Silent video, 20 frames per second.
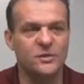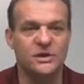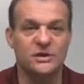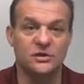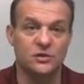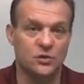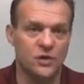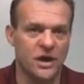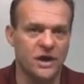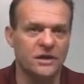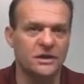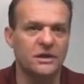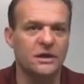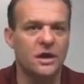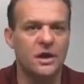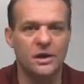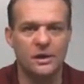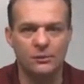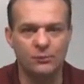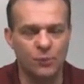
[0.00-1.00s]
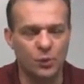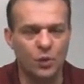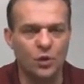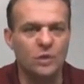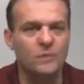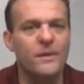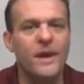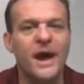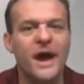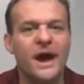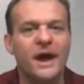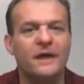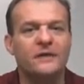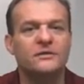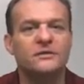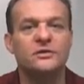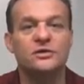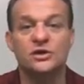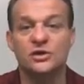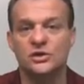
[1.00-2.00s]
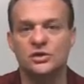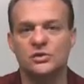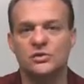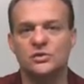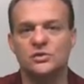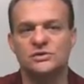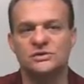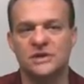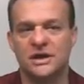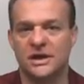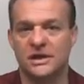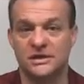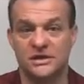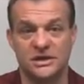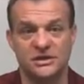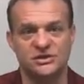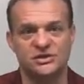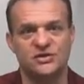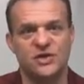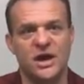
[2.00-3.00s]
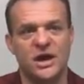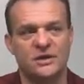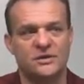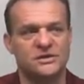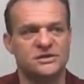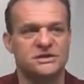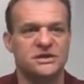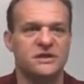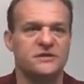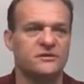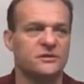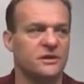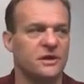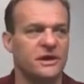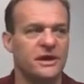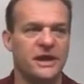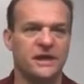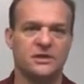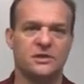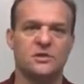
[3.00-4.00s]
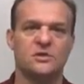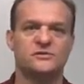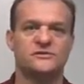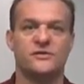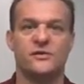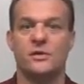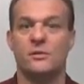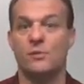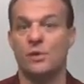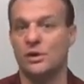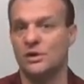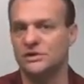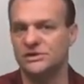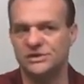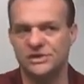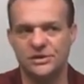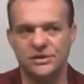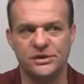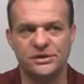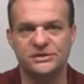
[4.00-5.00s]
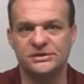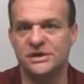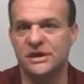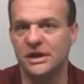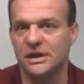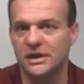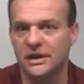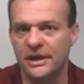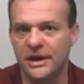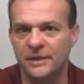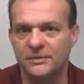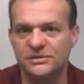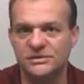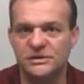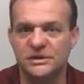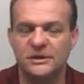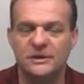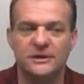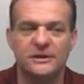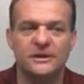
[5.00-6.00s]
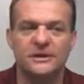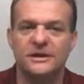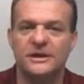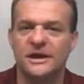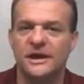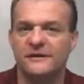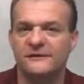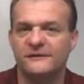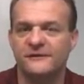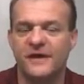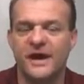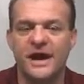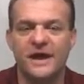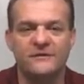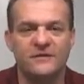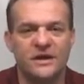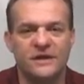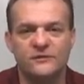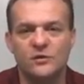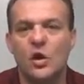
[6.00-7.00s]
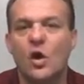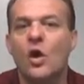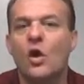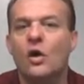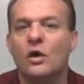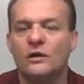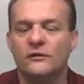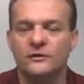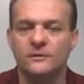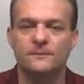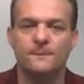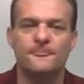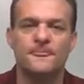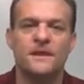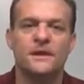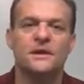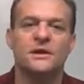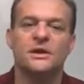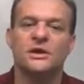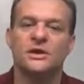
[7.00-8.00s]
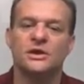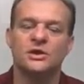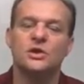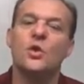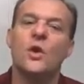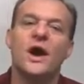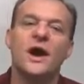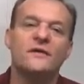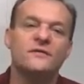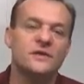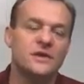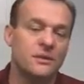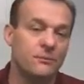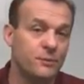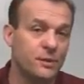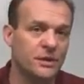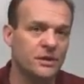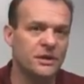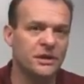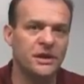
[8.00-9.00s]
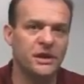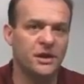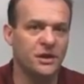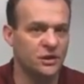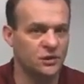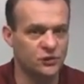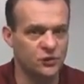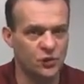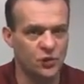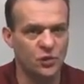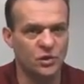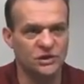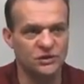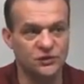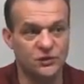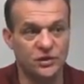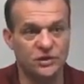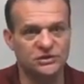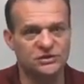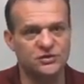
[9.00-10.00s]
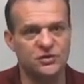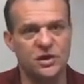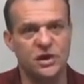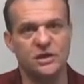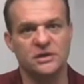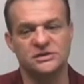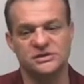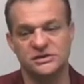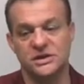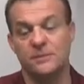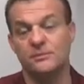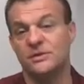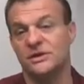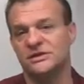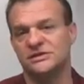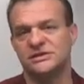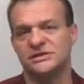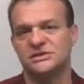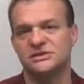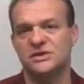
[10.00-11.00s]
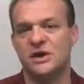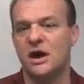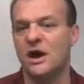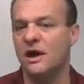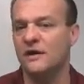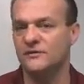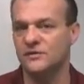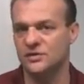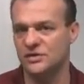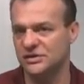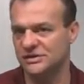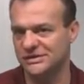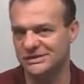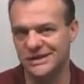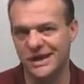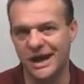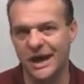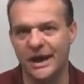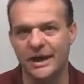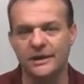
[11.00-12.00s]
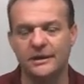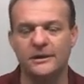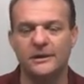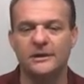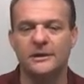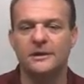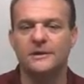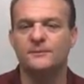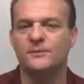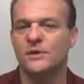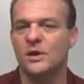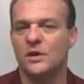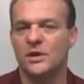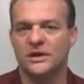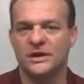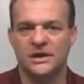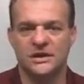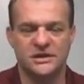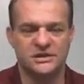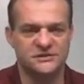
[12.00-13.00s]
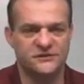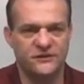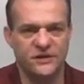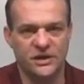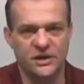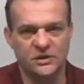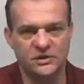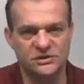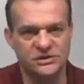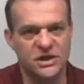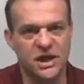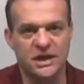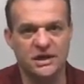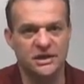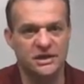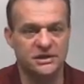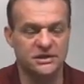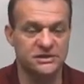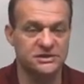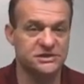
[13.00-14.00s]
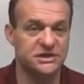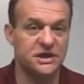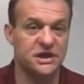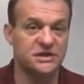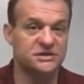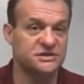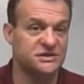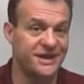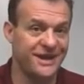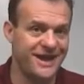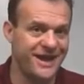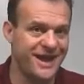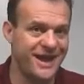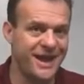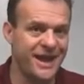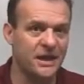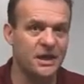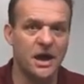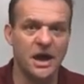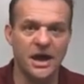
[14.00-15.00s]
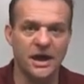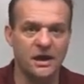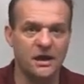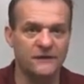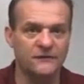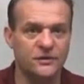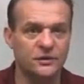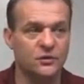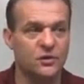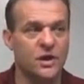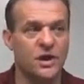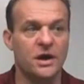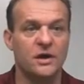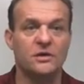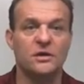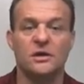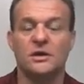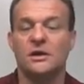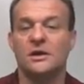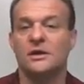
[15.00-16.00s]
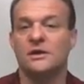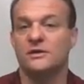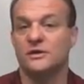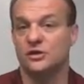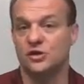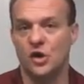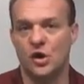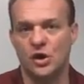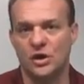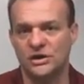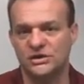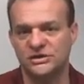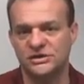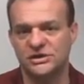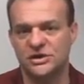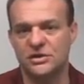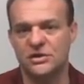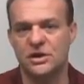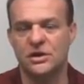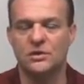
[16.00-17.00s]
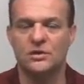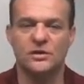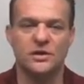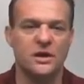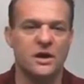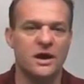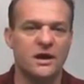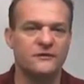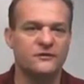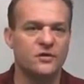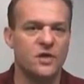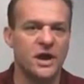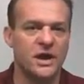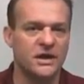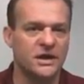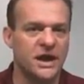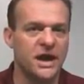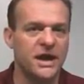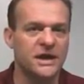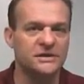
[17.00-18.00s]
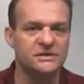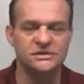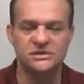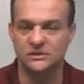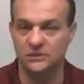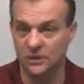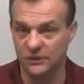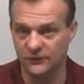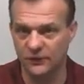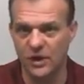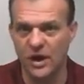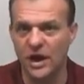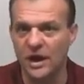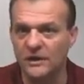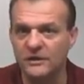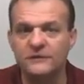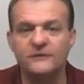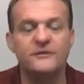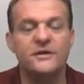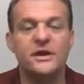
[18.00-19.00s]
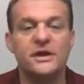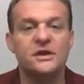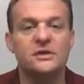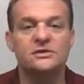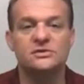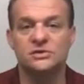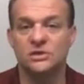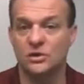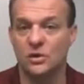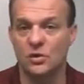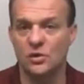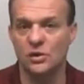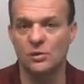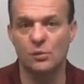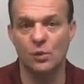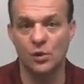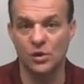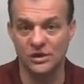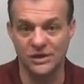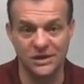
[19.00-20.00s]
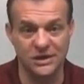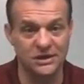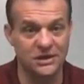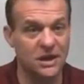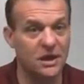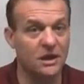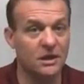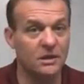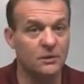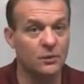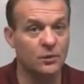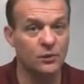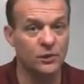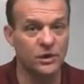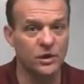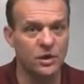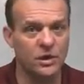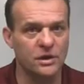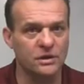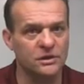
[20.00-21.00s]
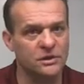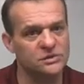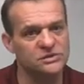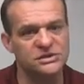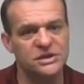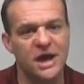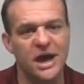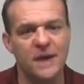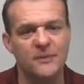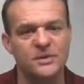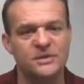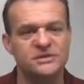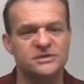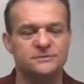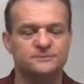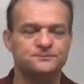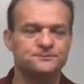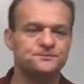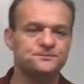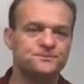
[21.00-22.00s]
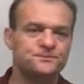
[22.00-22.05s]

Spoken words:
to be directly on a bore path to use a DigiTrak receiver, and that goes for the Mark series, the Eclipse, the F5, the F2, all of them. You have the ability to control a drill string some distance off to the side. Now again, this video is not going to discuss the HAG, height off the ground, the target steering, or the off-track guidance. Look for other videos that go into more detail regarding those topics.